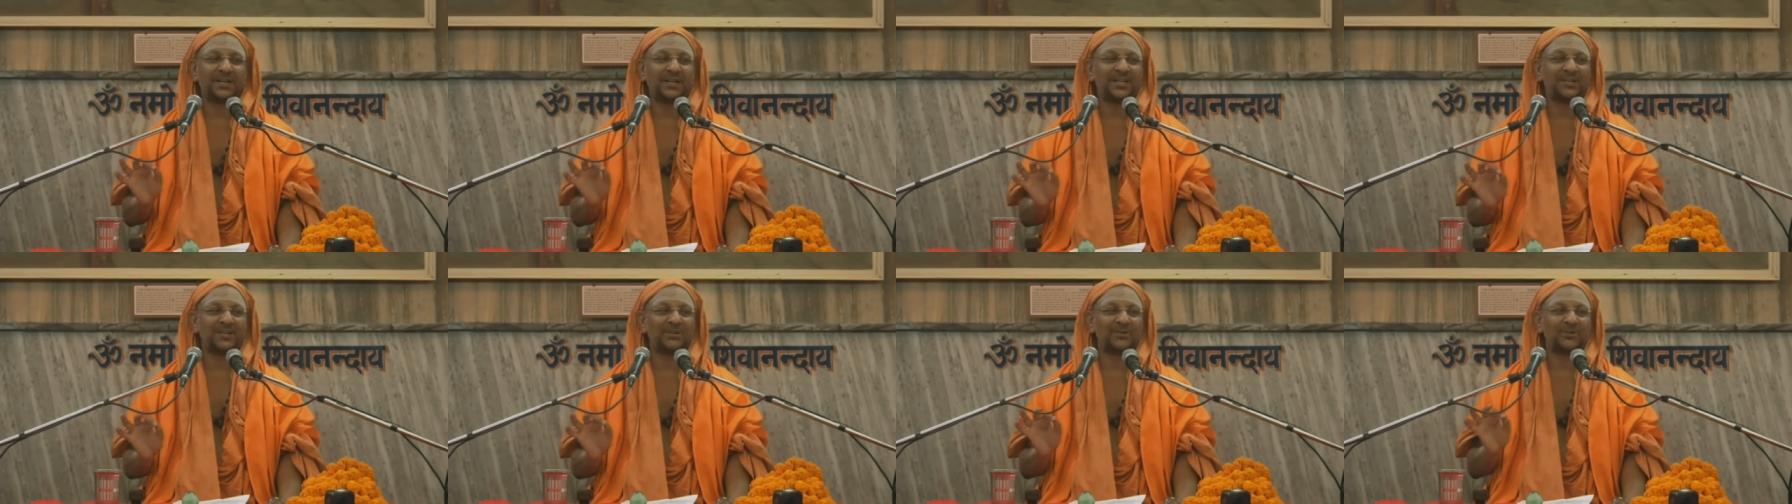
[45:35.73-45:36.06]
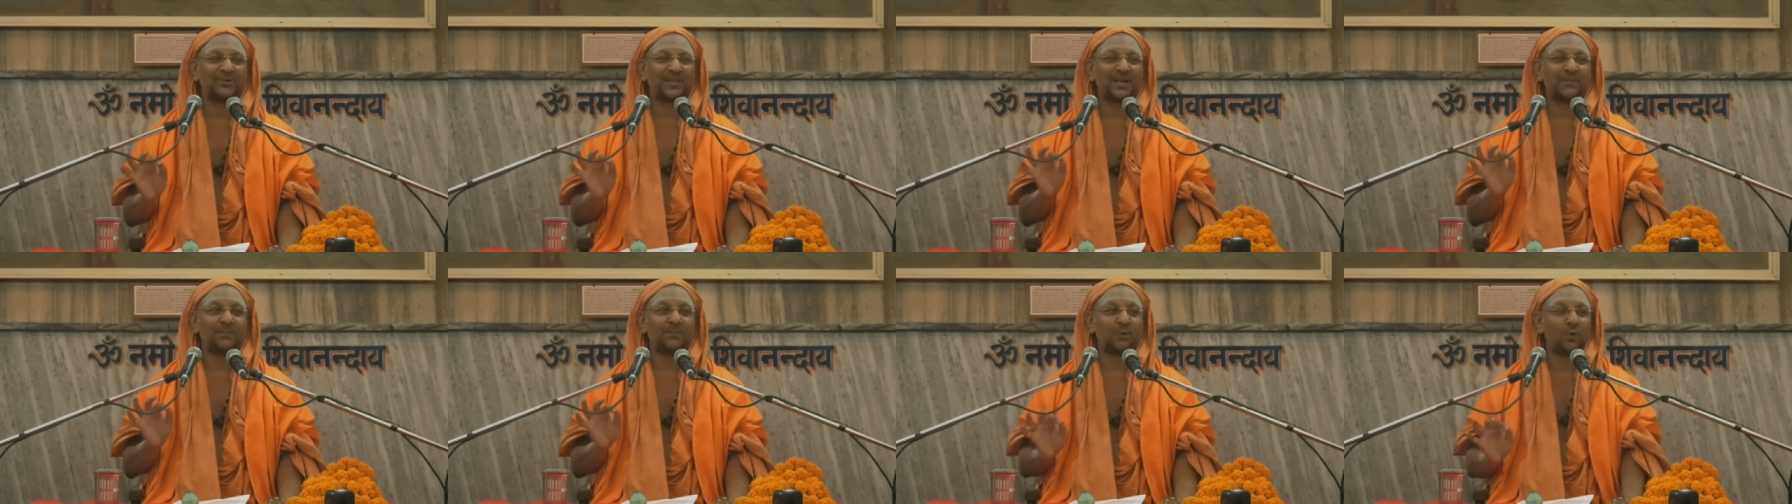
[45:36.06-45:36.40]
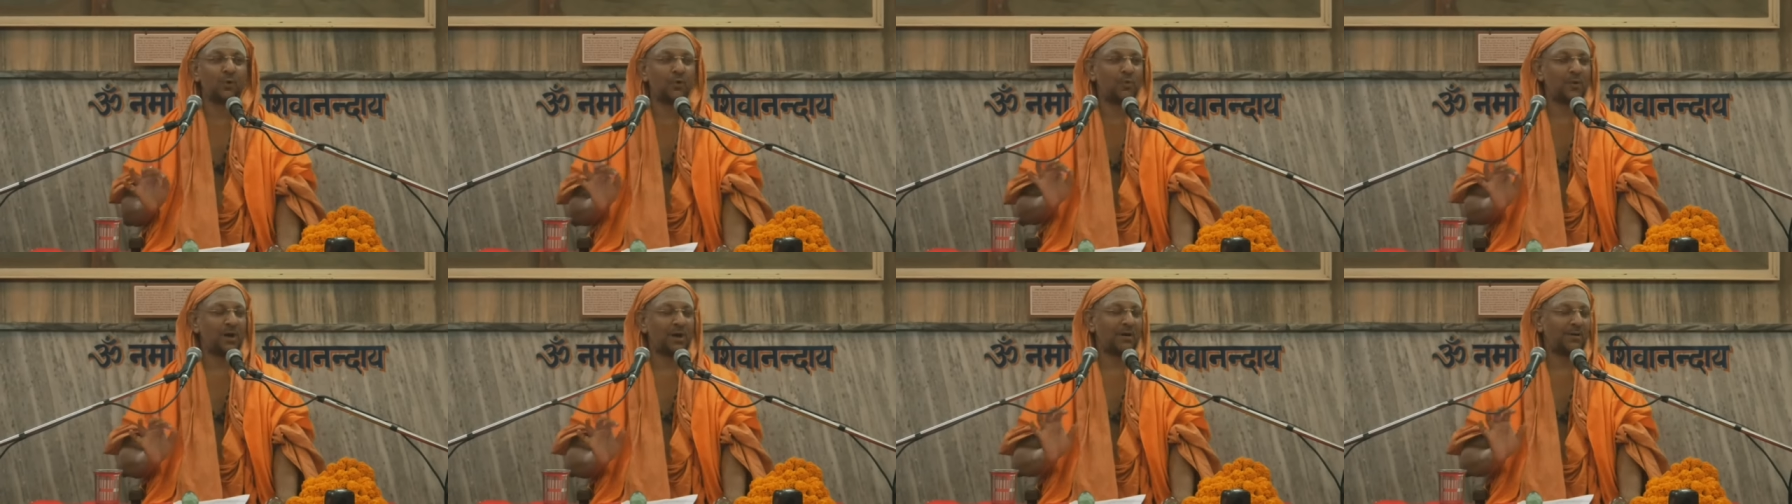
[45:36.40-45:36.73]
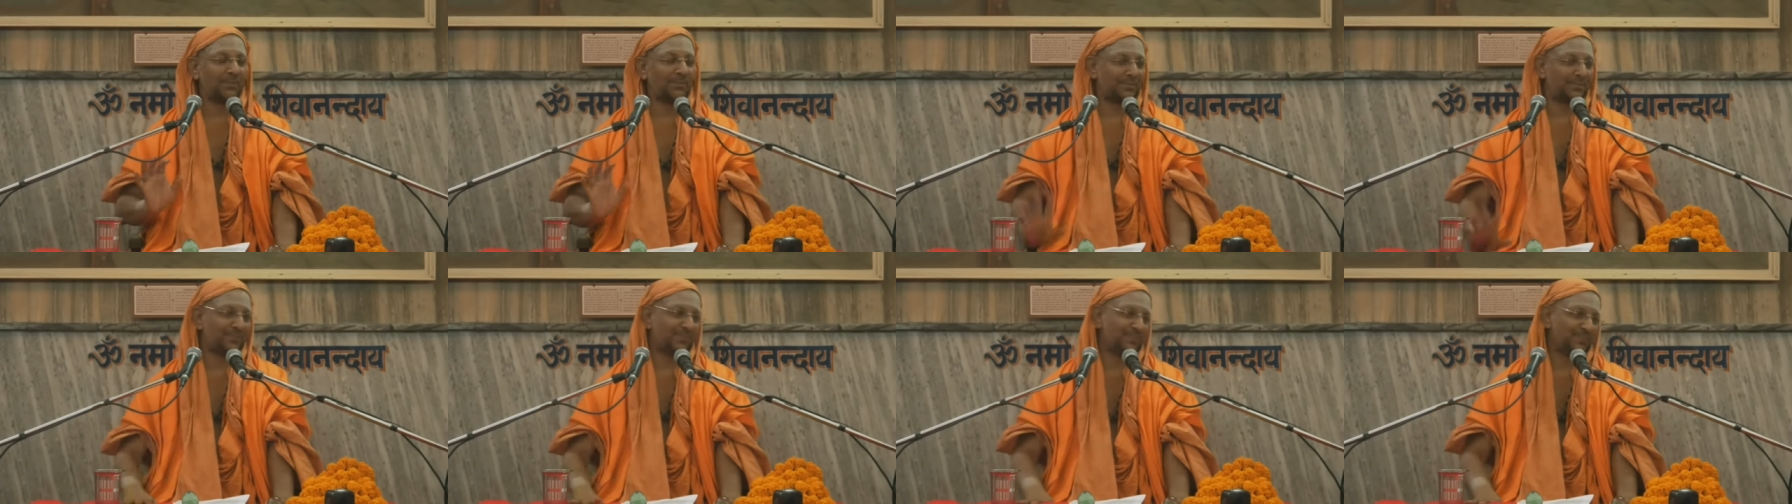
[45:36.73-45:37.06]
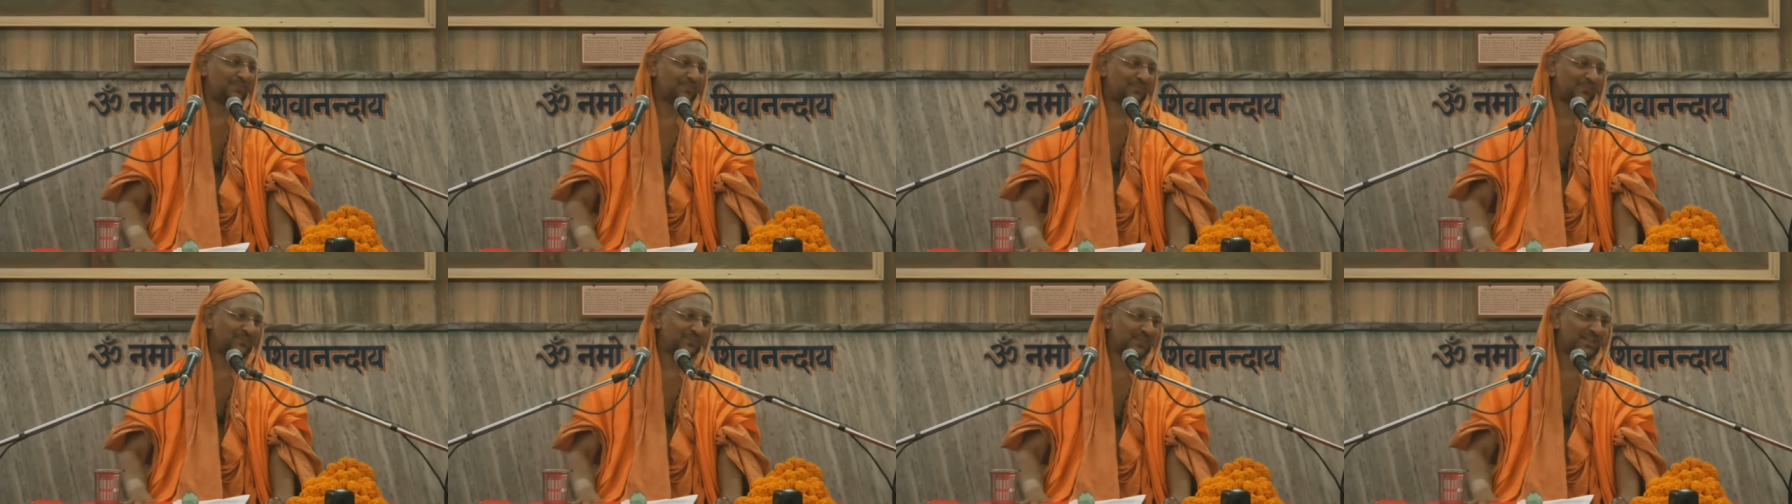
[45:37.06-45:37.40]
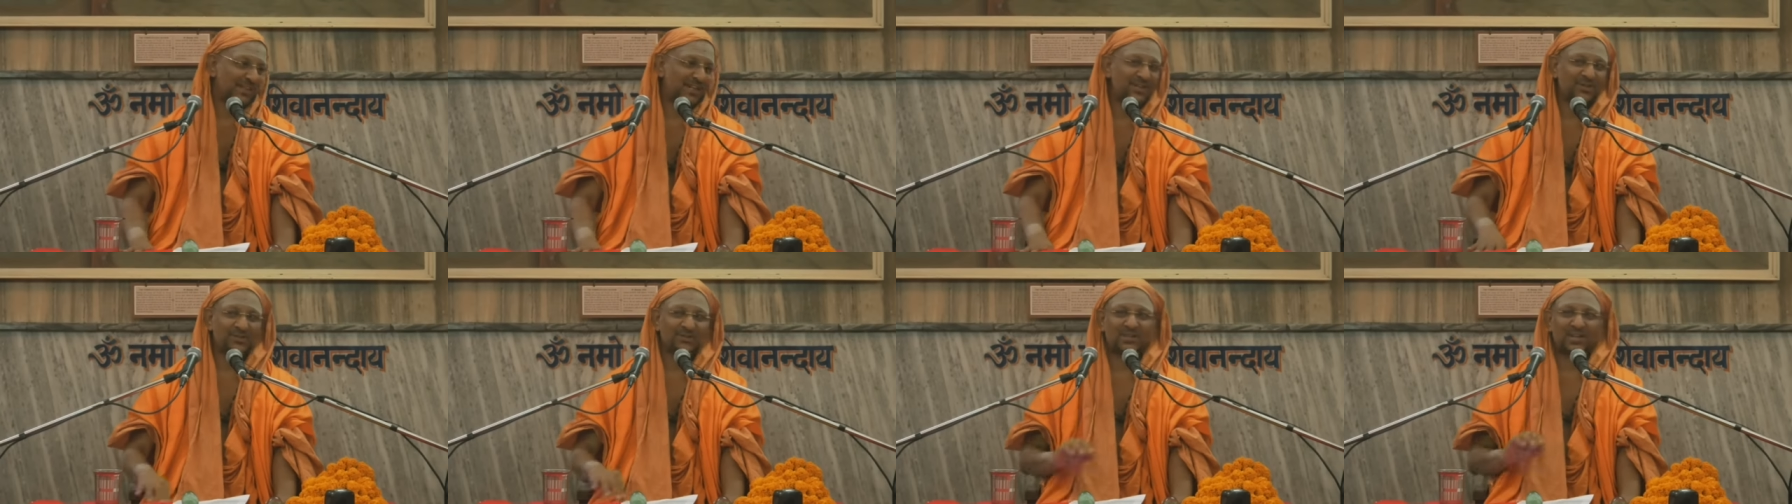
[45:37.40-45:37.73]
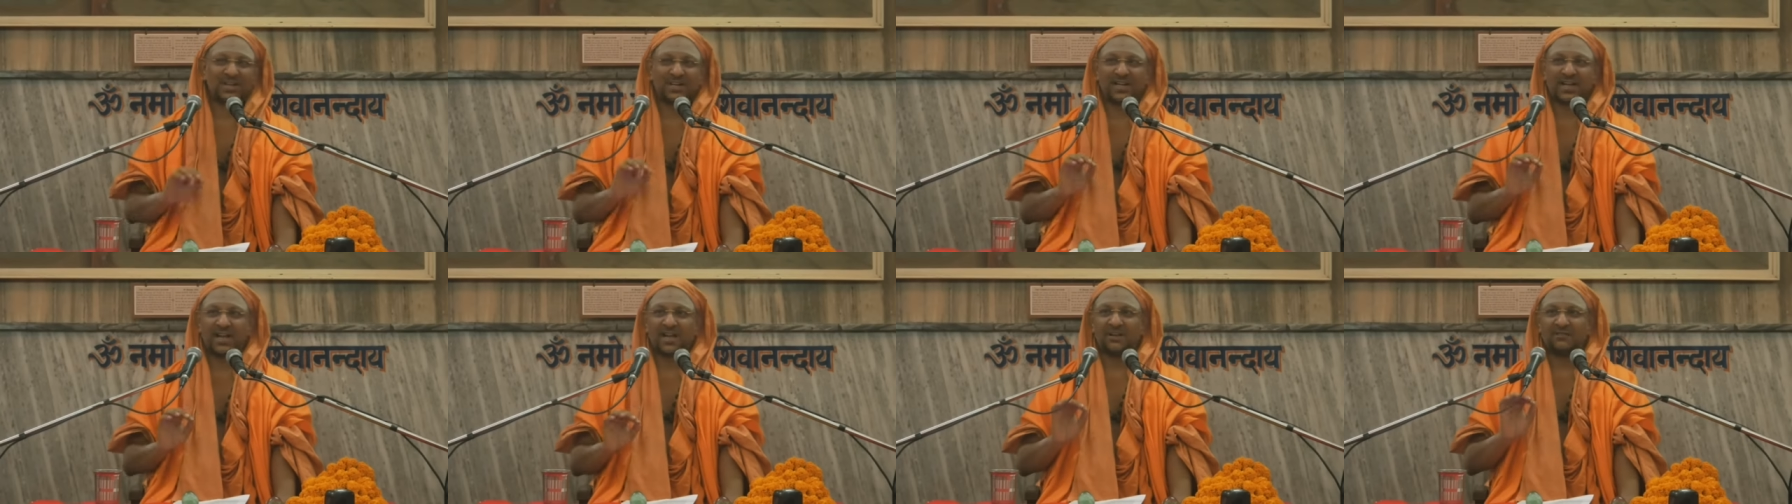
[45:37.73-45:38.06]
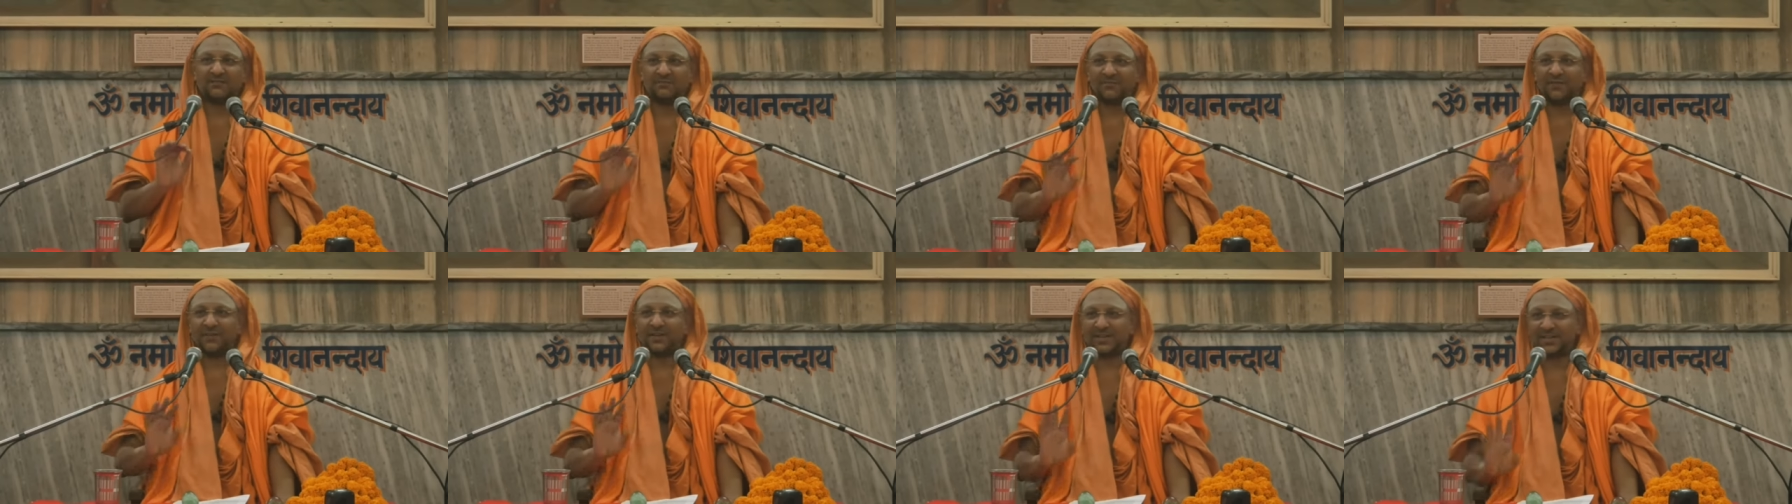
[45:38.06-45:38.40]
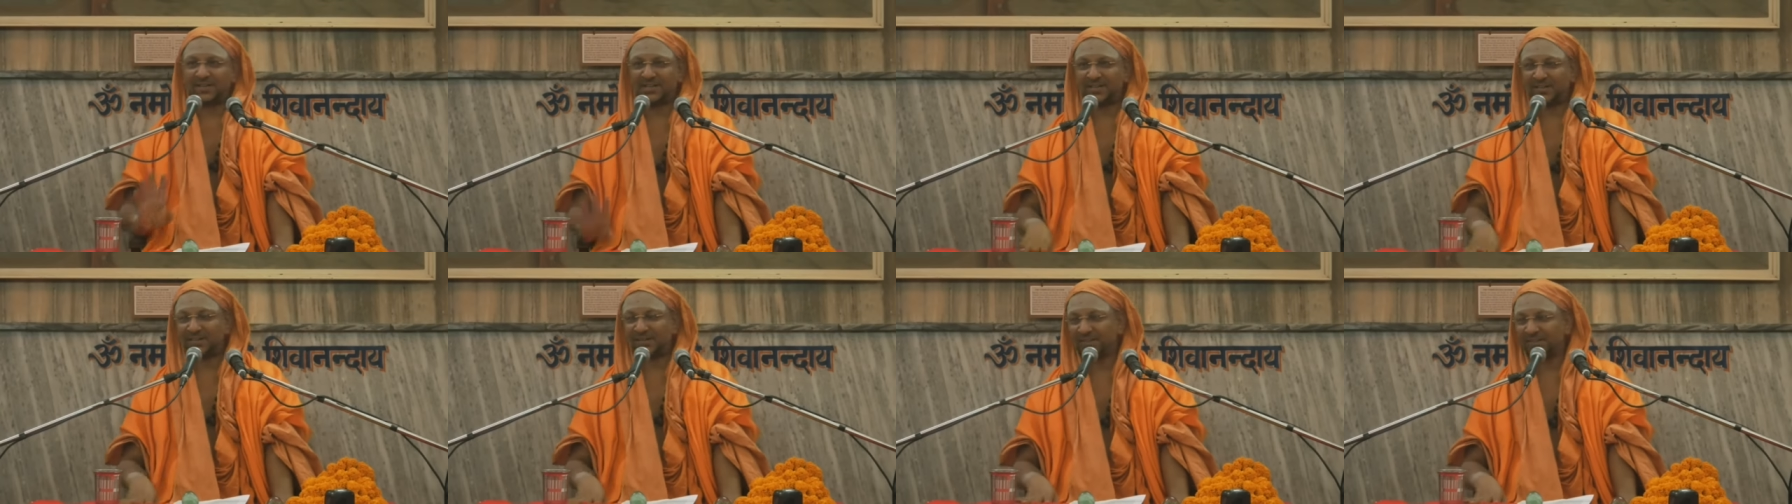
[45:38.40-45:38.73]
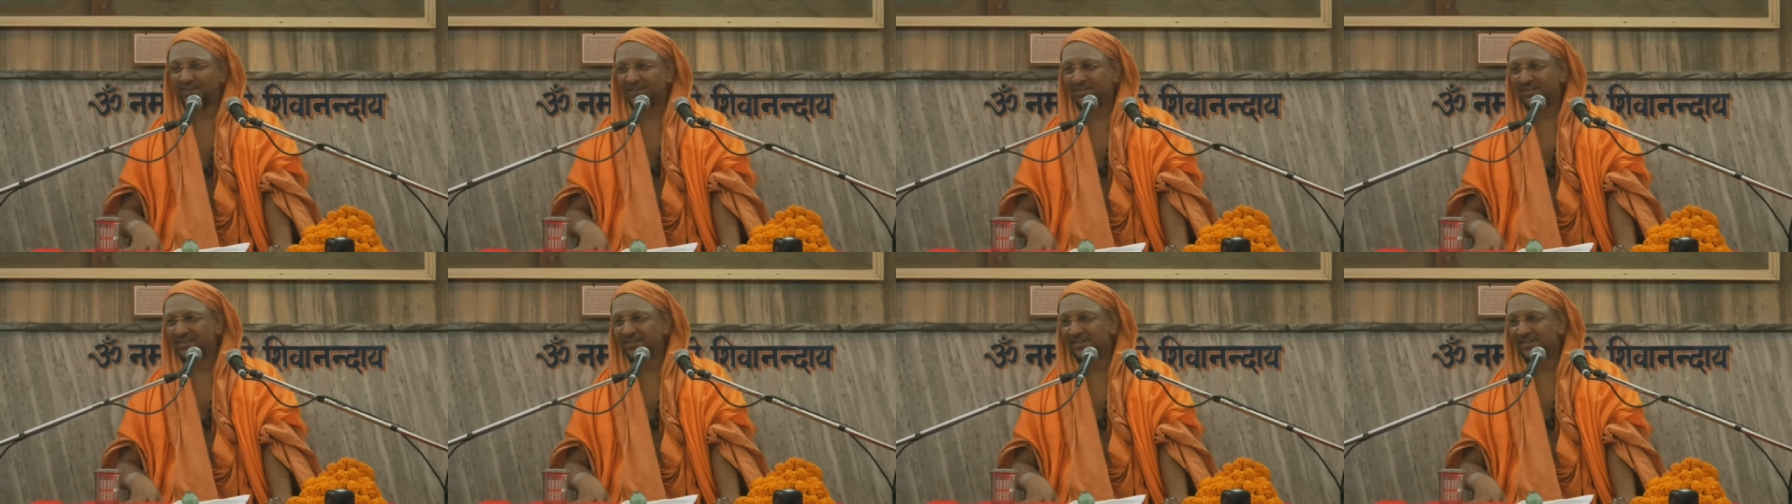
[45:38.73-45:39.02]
into that bhuma, into that infinity.